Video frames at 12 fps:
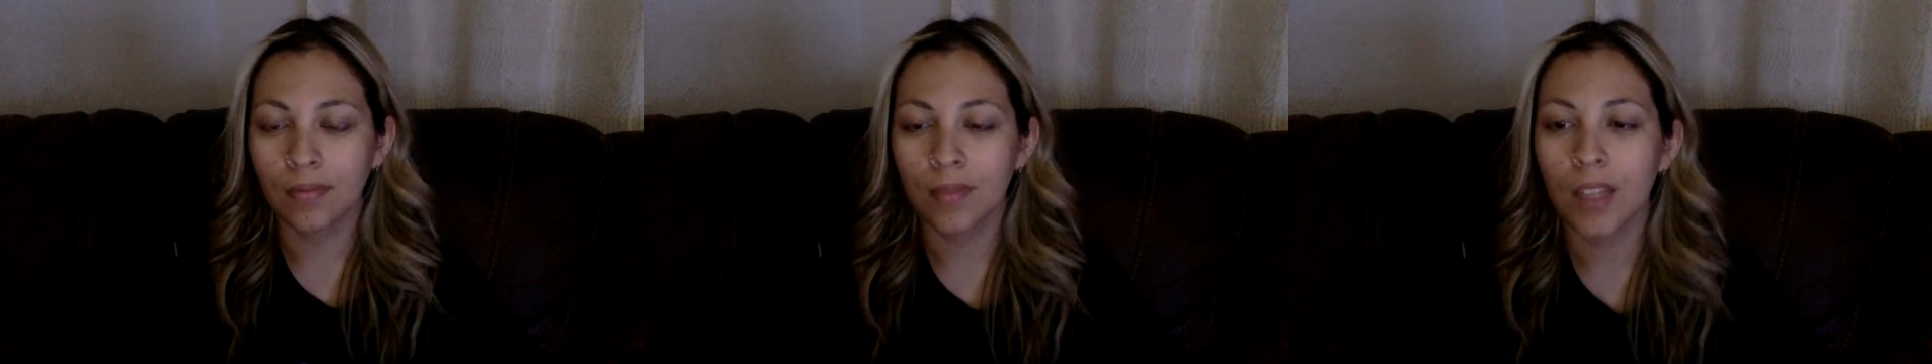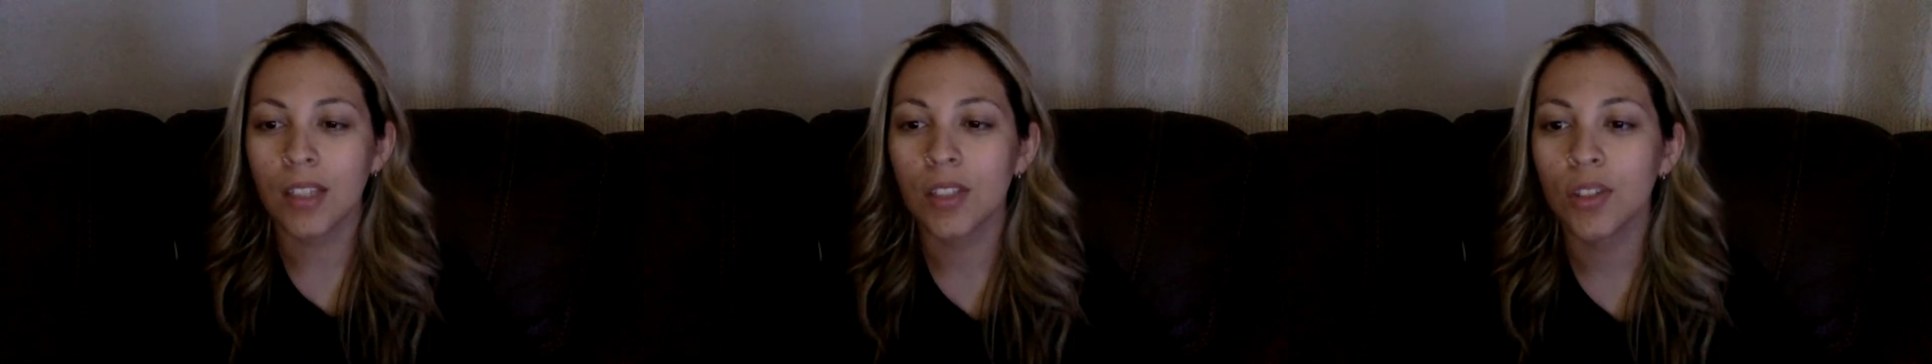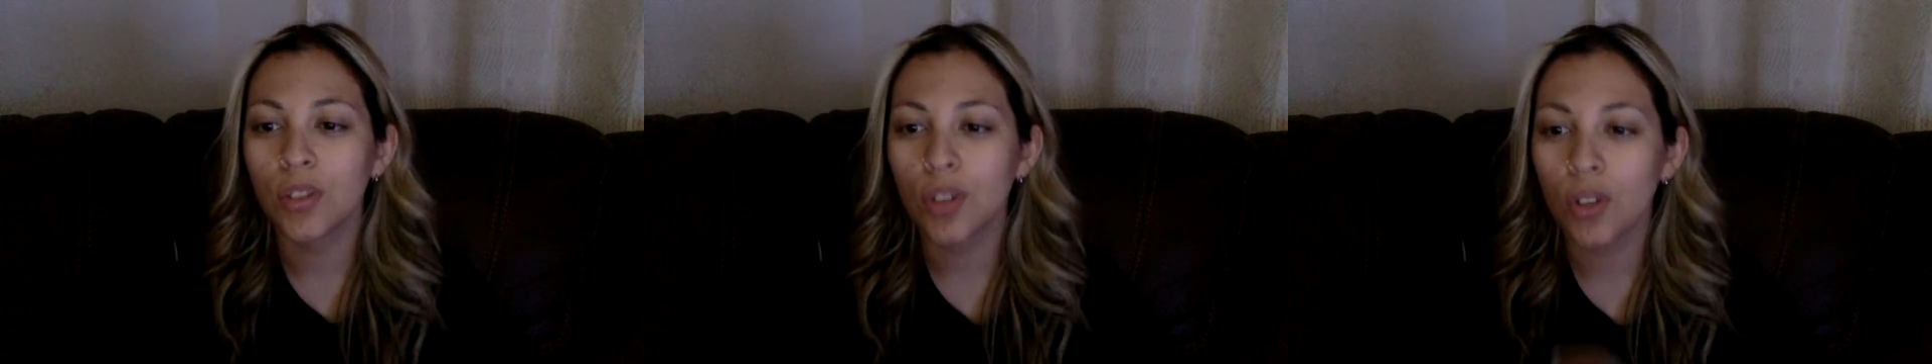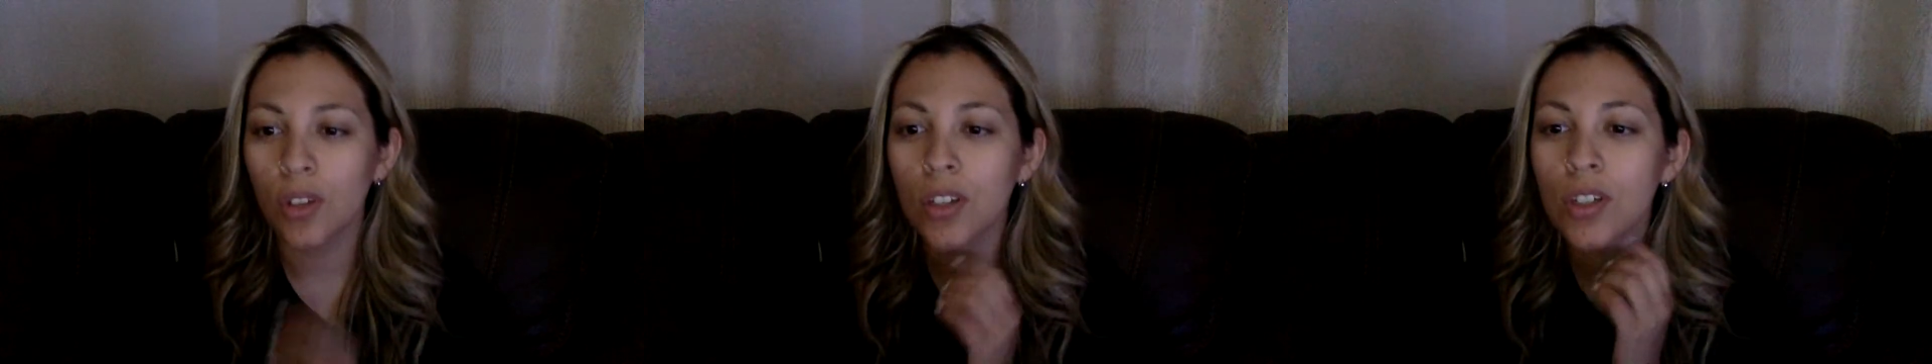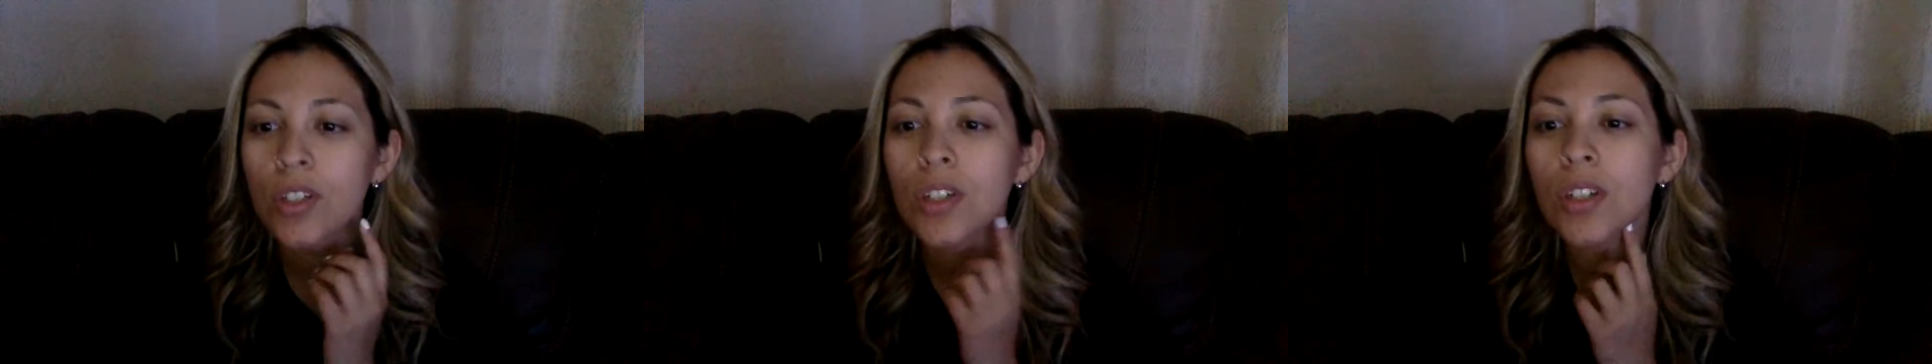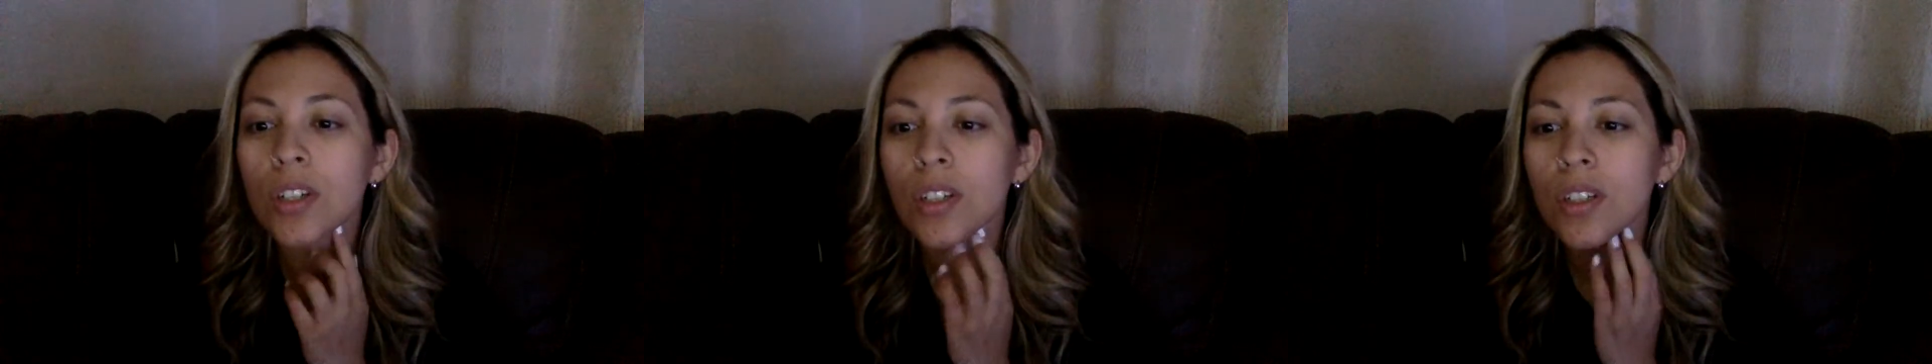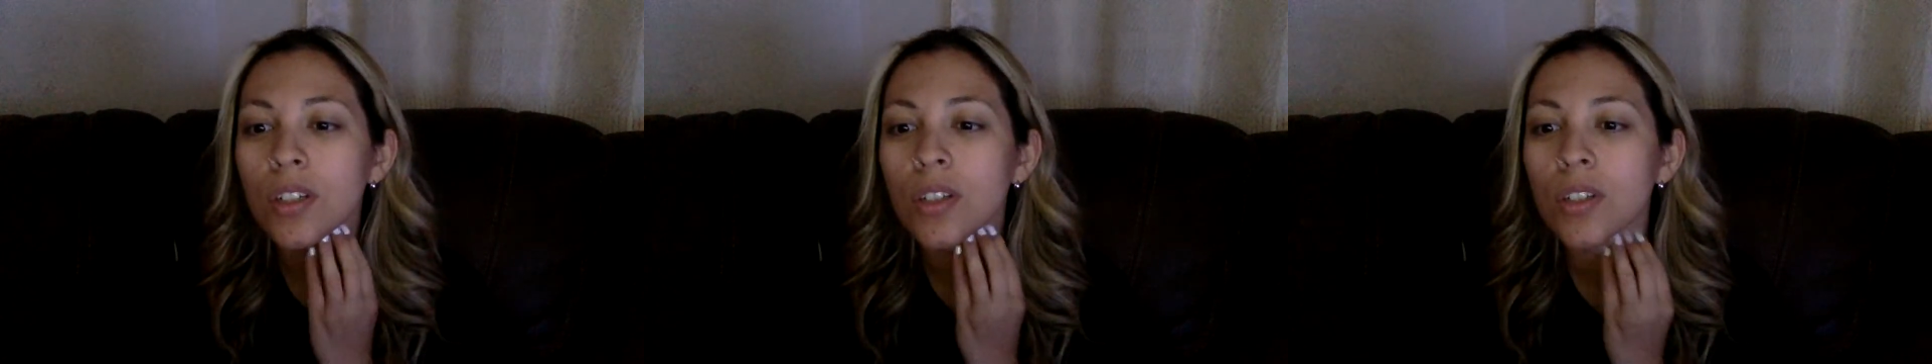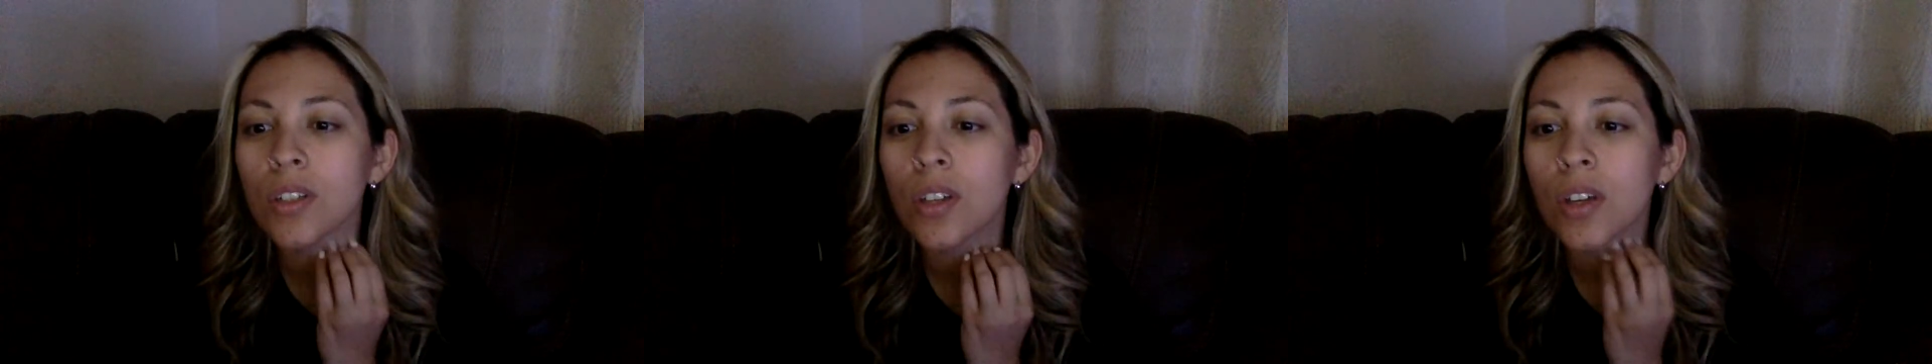Yes, you totally should.
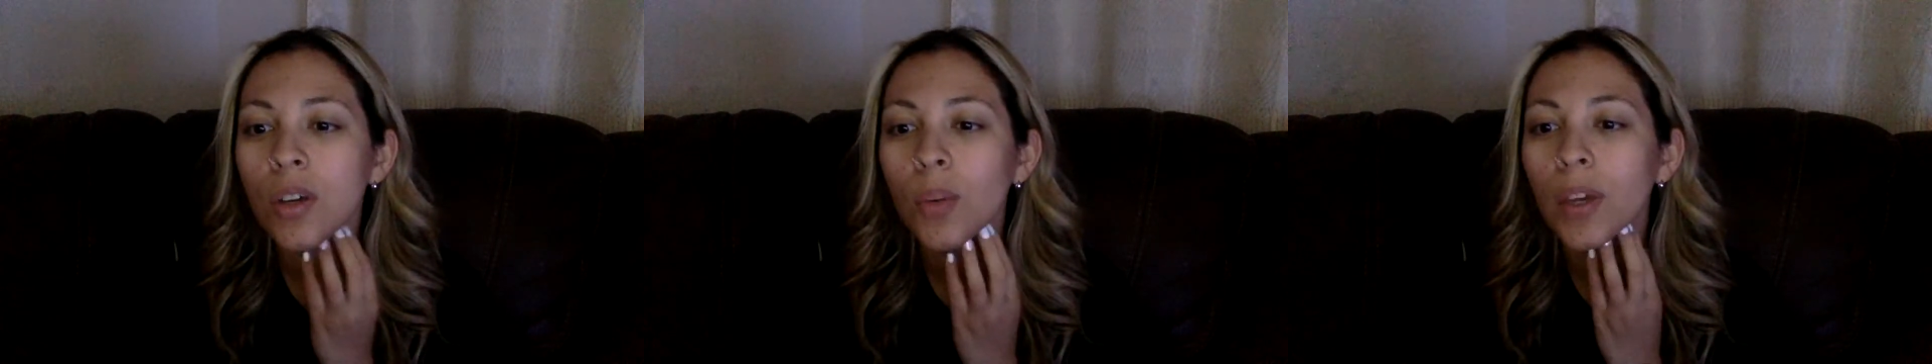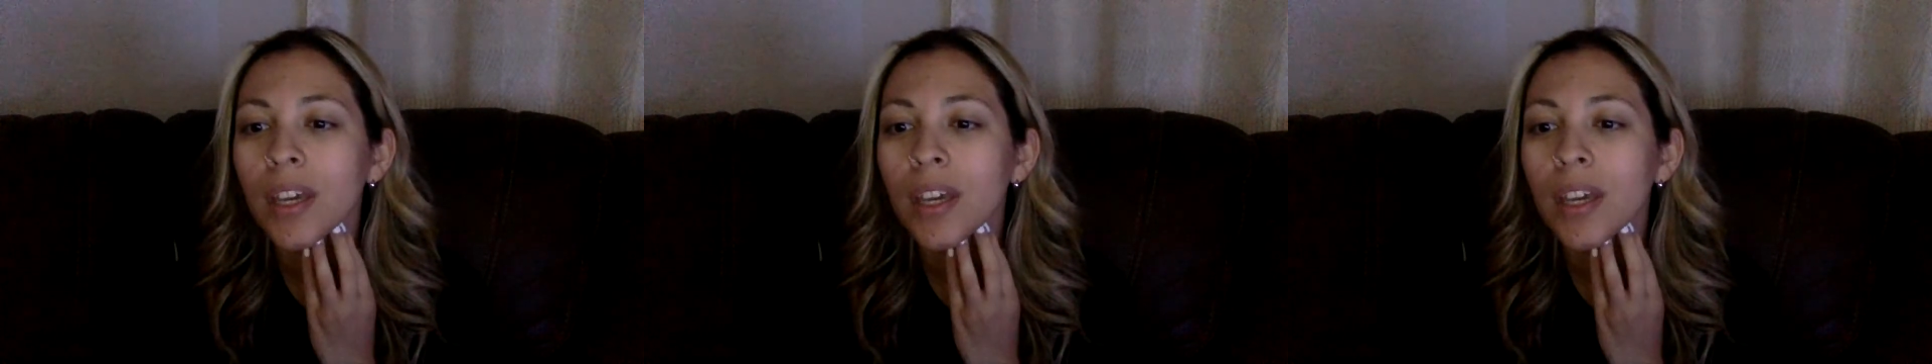We